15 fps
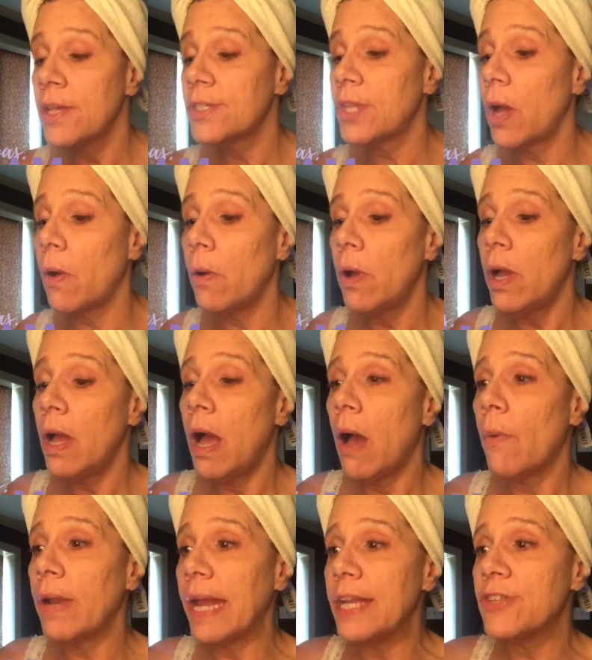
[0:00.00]
So
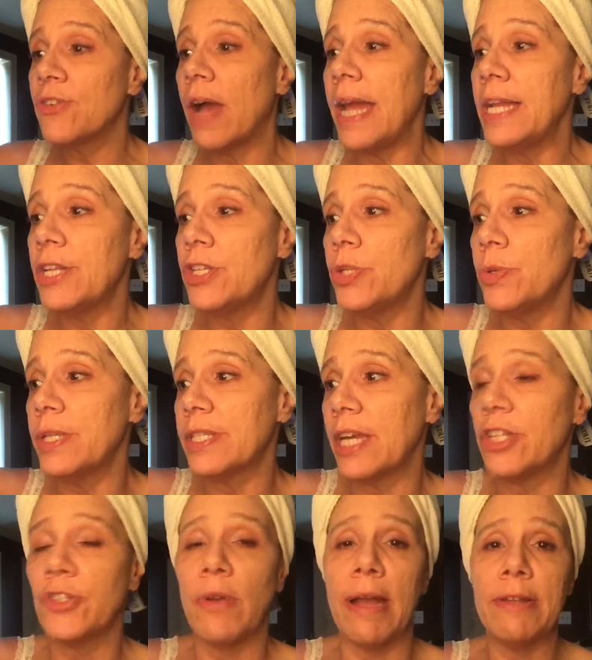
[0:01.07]
what I try to do is
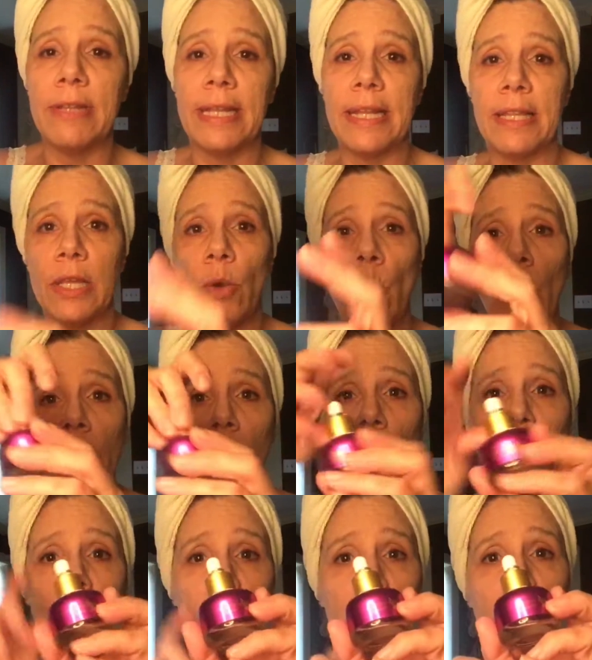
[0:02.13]
I try to get the
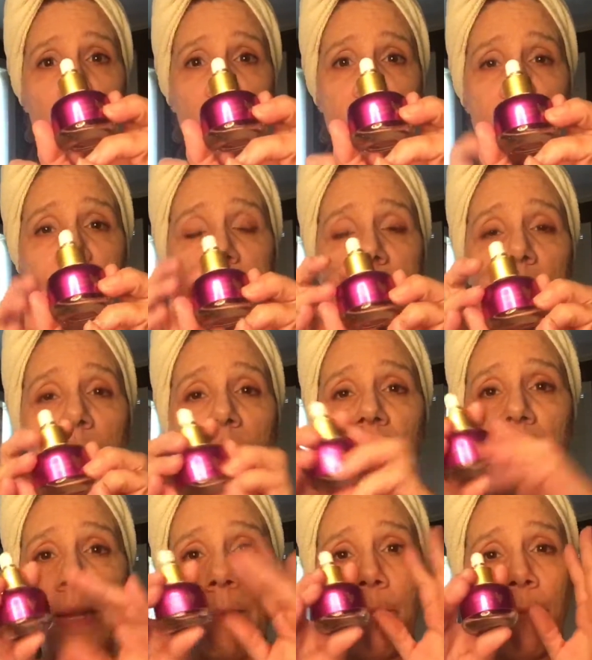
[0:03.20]
oil to make them
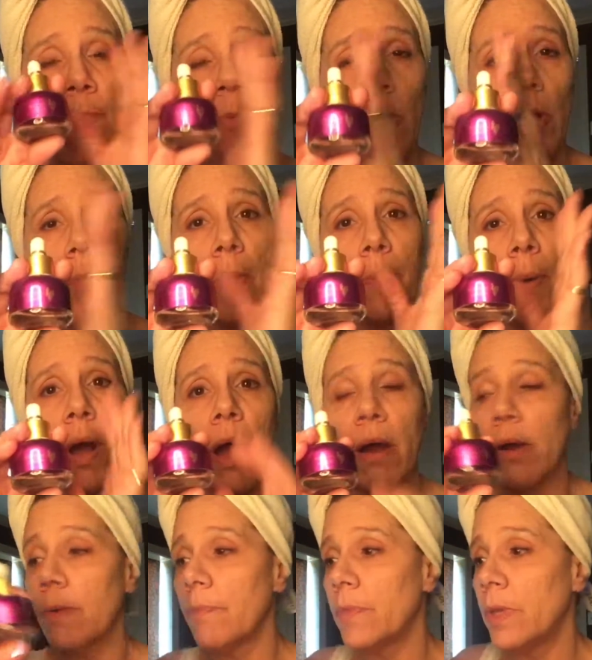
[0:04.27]
thin and pull them
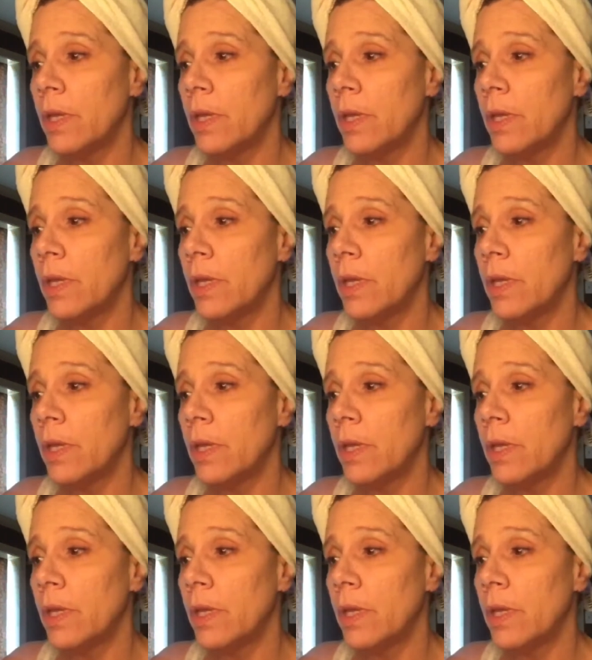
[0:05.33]
apart.